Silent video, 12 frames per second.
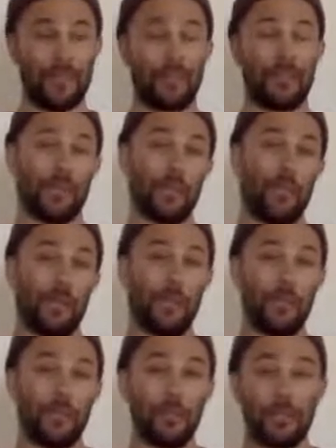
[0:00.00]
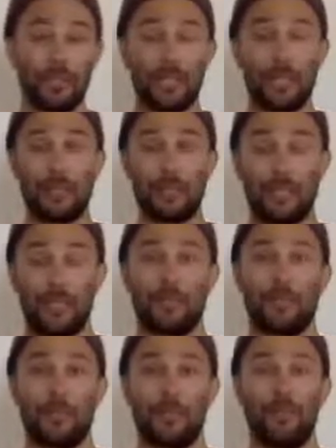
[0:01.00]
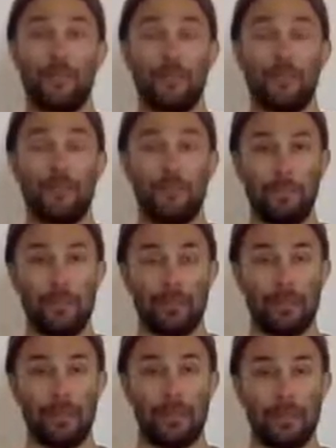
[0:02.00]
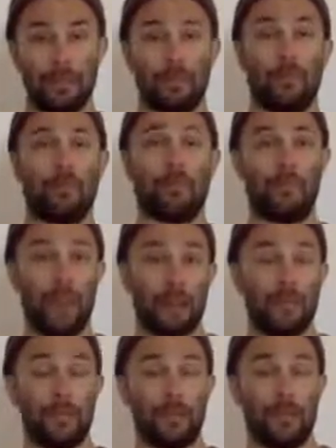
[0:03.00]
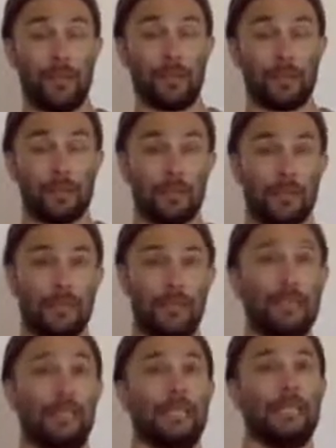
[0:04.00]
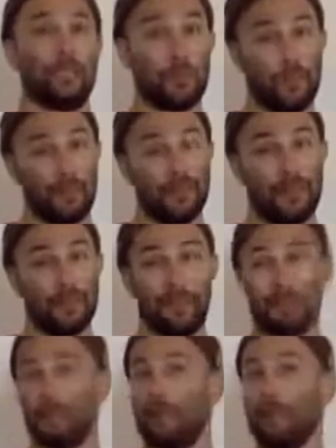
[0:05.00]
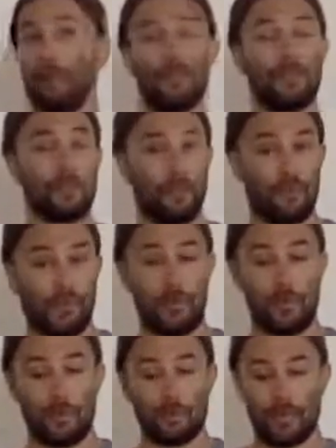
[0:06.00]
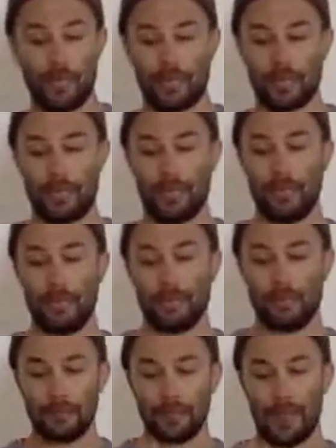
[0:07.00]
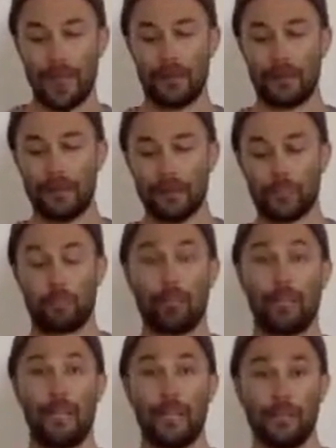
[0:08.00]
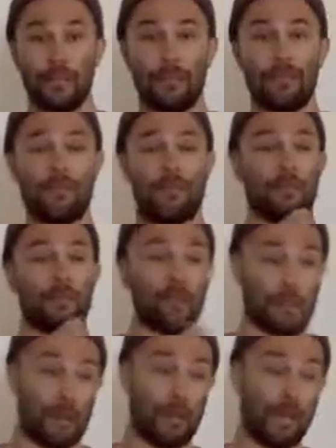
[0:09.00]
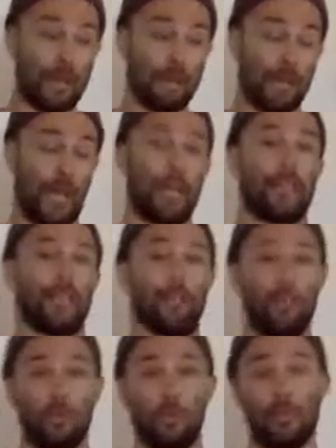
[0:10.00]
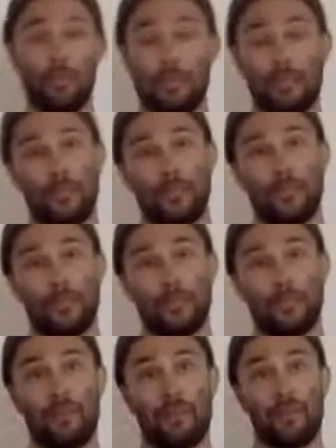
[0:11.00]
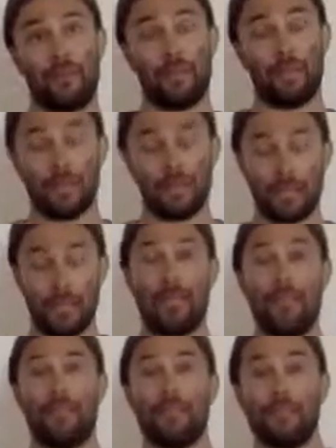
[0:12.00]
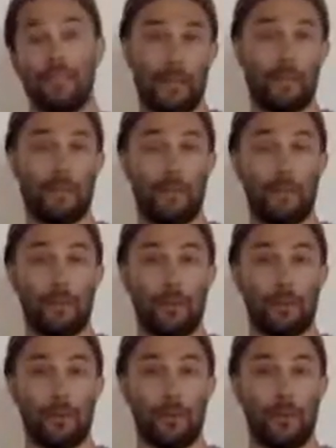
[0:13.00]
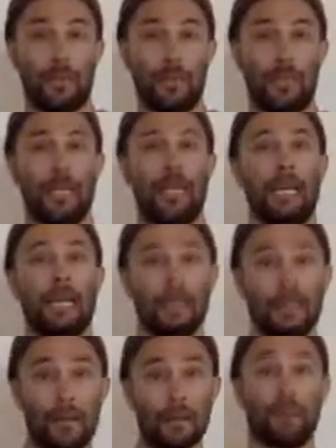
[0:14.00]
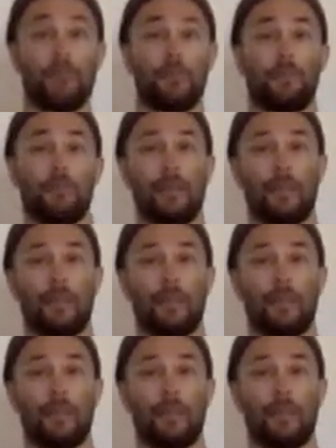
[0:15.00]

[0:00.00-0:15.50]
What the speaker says: So what he would do is he would set 25-minute periods with 5-minute breaks, and 25-minute periods and 5-minute breaks. And this allows his brain to stay on task for a consistent 25 minutes and then take a 5-minute break, and allows him to